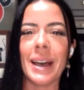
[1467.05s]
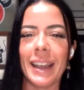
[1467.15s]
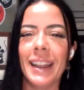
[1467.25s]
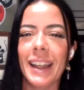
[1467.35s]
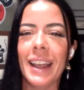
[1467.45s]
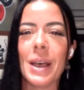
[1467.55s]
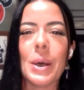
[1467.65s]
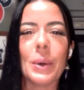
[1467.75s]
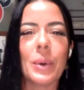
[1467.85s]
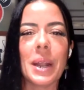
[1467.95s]
But
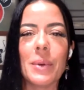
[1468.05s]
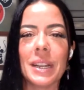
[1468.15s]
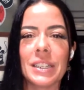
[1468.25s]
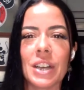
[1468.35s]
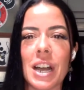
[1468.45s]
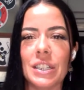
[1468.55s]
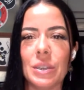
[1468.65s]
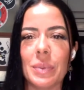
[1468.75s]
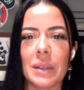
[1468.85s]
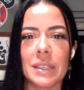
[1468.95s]
what I want to
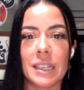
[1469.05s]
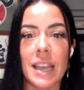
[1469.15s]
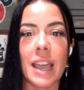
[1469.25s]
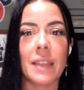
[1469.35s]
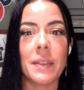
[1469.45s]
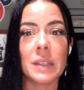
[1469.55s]
talk to you about today,